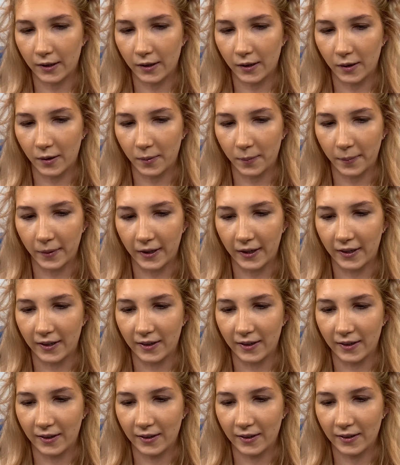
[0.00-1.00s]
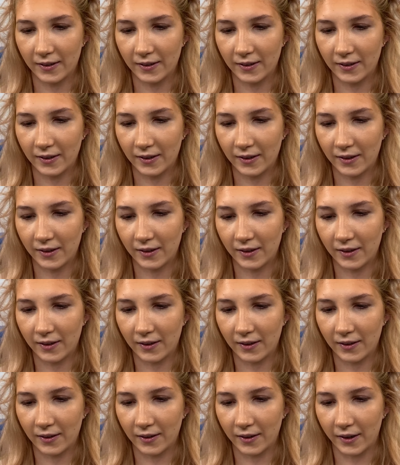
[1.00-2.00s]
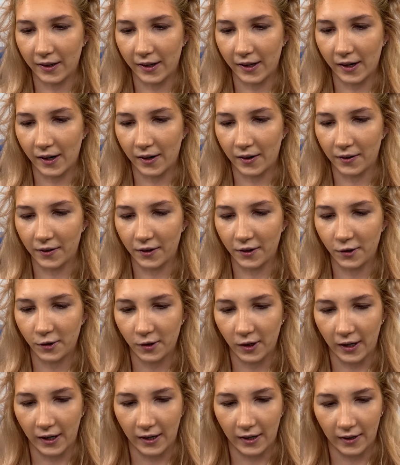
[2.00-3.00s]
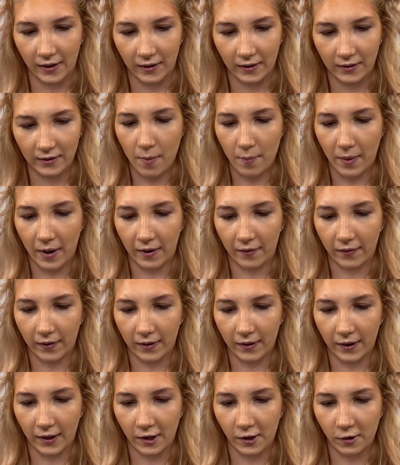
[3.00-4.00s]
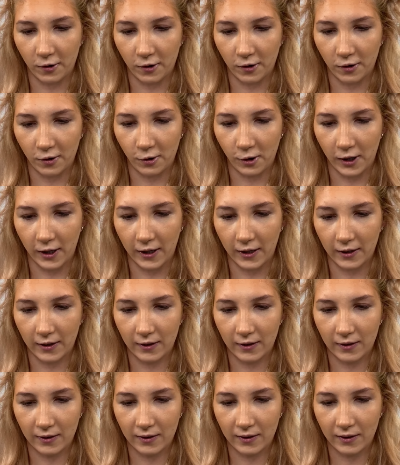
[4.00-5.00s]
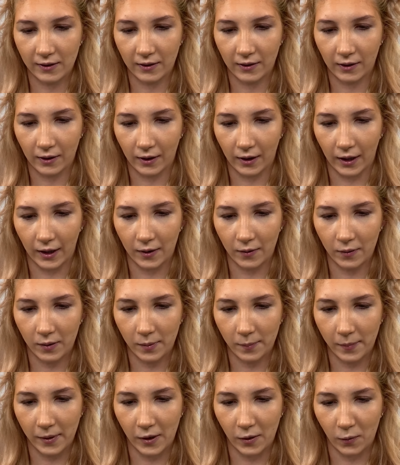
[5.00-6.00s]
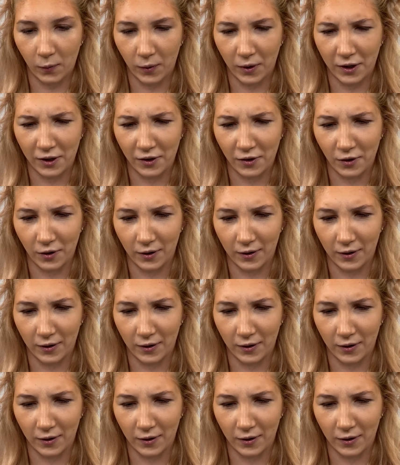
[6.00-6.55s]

open the other shade, my foundation shade. Cause I don't want to be orange all